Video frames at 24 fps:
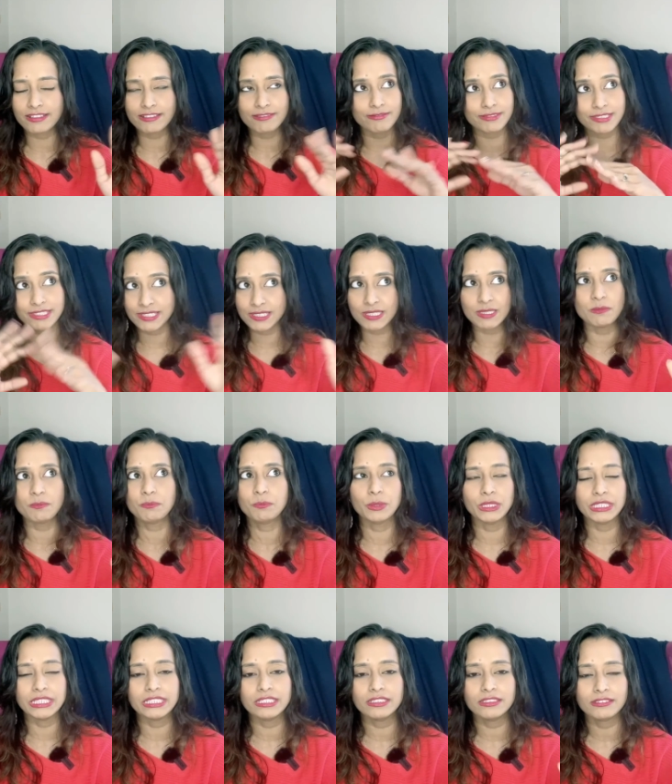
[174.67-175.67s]

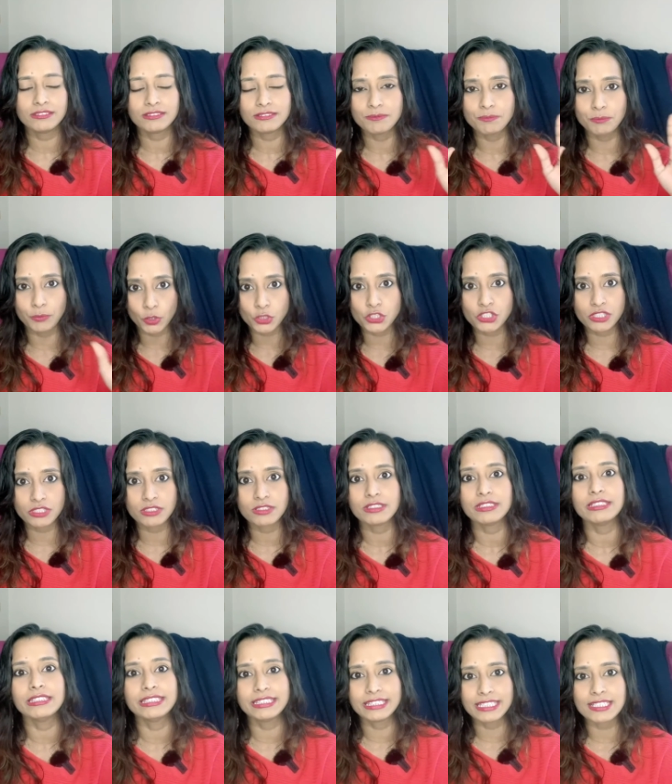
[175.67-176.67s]
simply
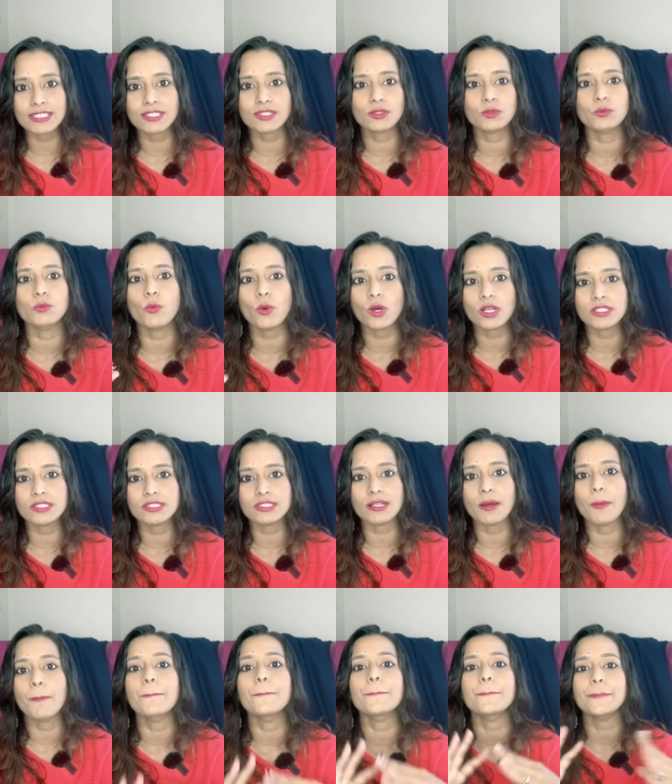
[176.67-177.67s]
put, this was
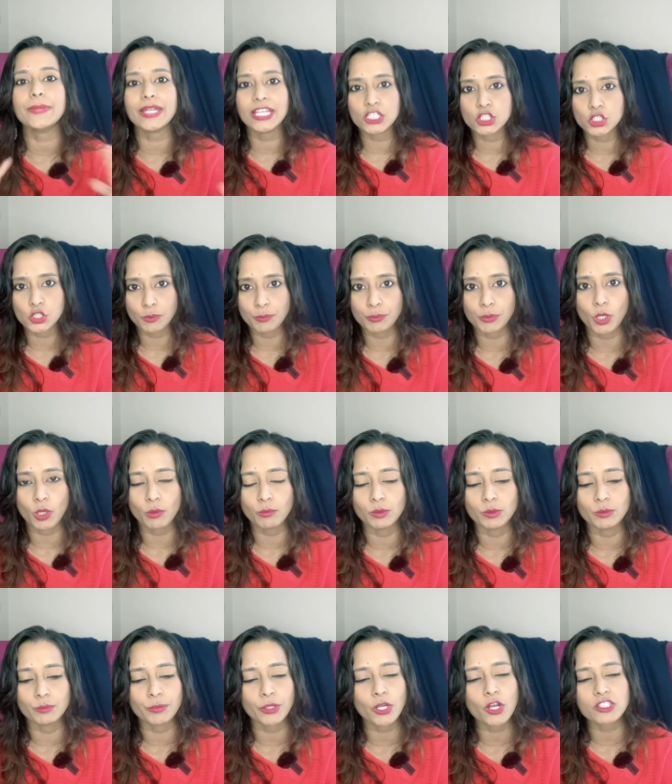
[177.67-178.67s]
a major
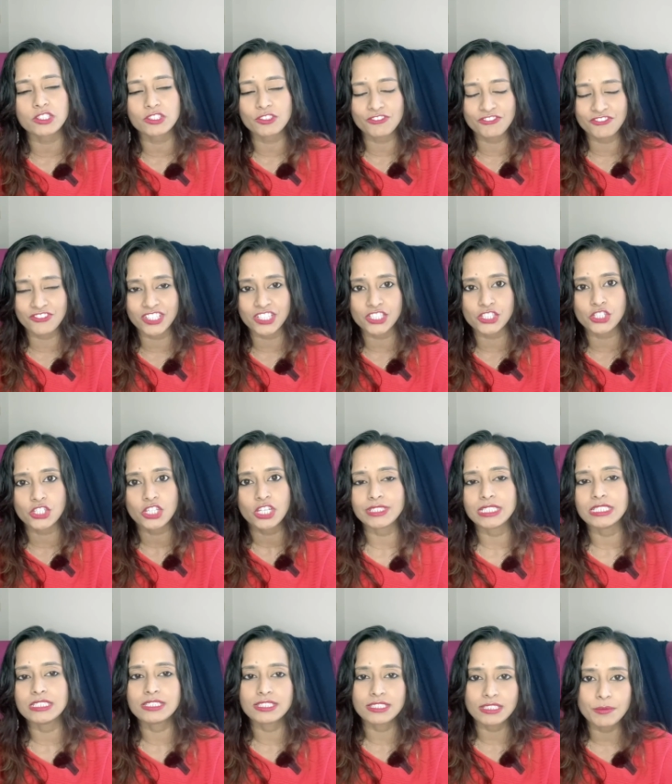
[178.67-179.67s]
problem because of
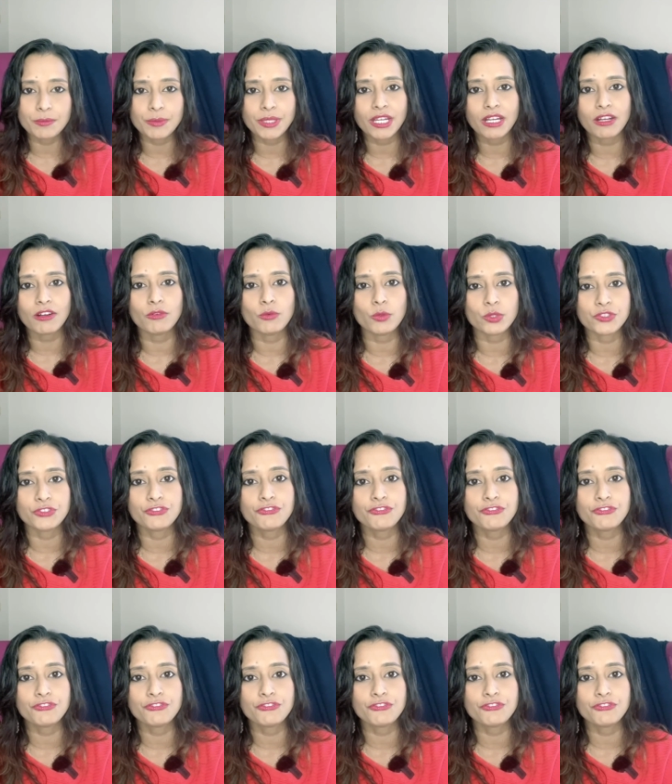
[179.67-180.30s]
which Serbia was